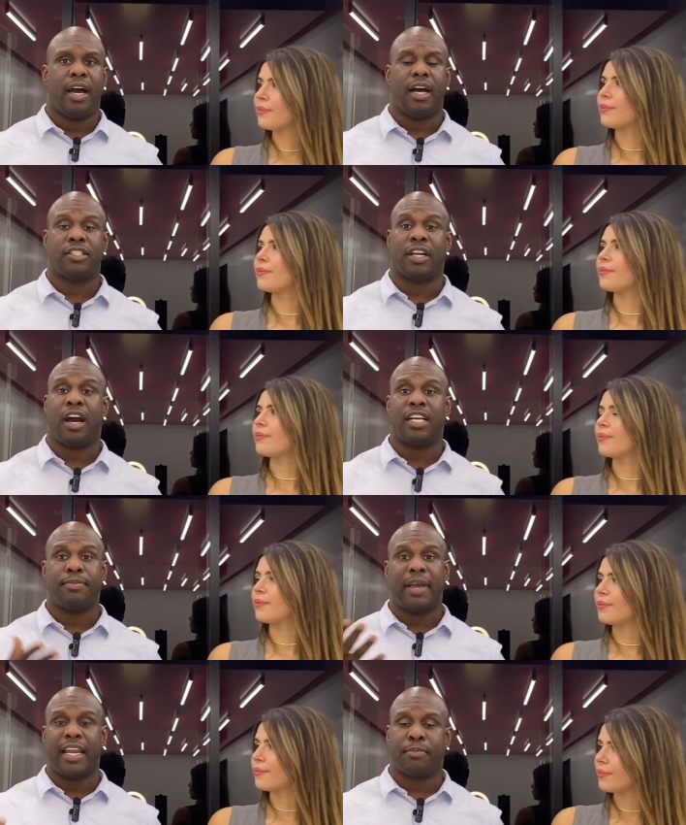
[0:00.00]
Speaker 1: uh, to
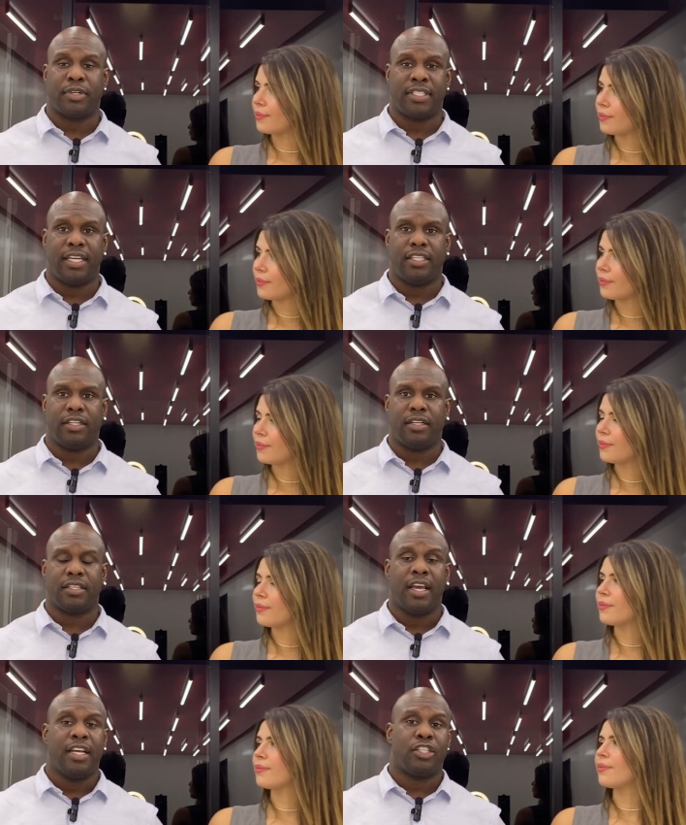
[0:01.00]
cosmetic procedures
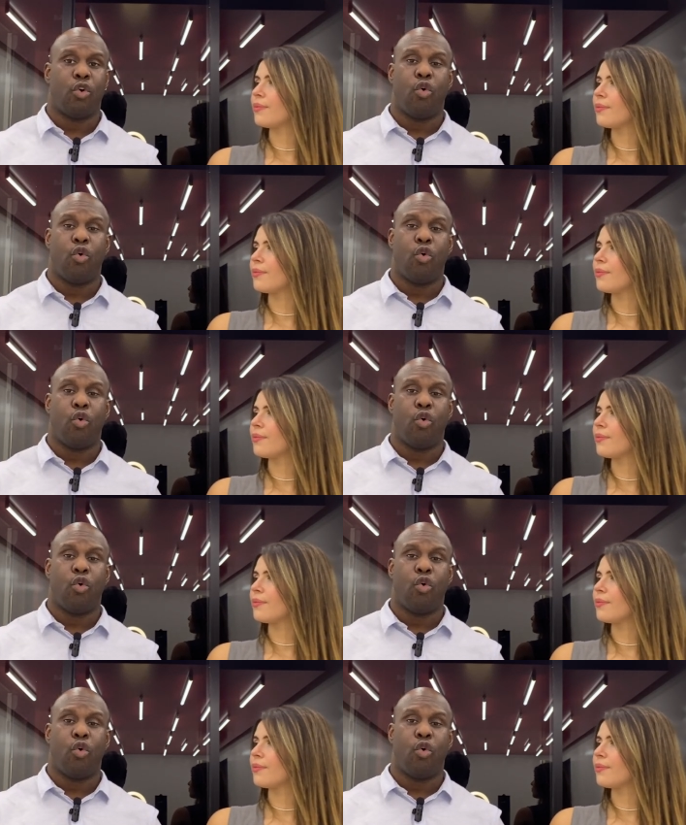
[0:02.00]
to